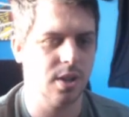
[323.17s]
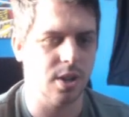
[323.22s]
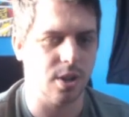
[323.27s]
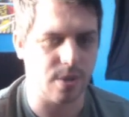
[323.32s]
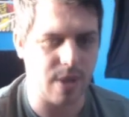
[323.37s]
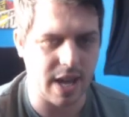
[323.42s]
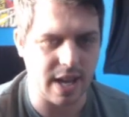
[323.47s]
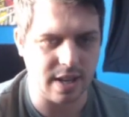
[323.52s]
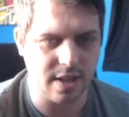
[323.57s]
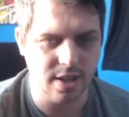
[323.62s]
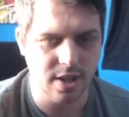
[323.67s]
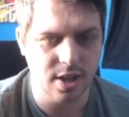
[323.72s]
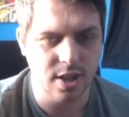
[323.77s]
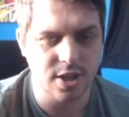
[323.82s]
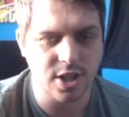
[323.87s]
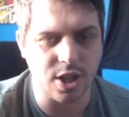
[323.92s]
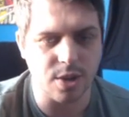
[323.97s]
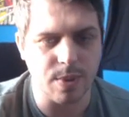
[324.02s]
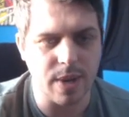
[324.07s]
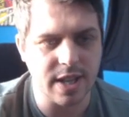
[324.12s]
Okay,
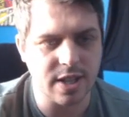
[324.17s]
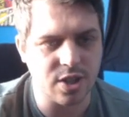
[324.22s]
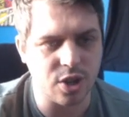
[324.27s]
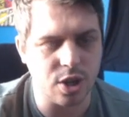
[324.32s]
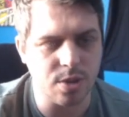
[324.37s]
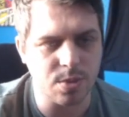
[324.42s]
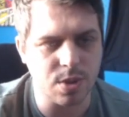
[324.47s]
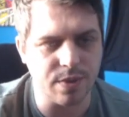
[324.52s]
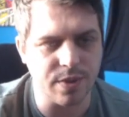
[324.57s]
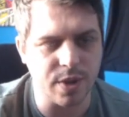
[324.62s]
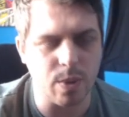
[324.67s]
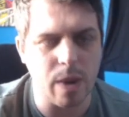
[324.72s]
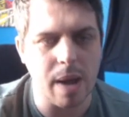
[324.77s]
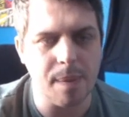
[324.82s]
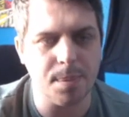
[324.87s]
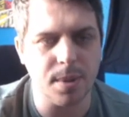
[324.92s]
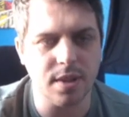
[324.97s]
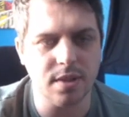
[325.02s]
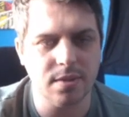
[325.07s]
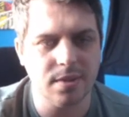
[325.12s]
so in terms of the
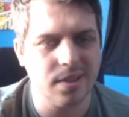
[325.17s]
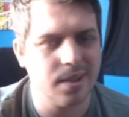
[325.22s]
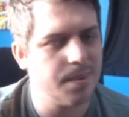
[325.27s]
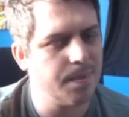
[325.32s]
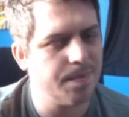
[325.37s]
weapon,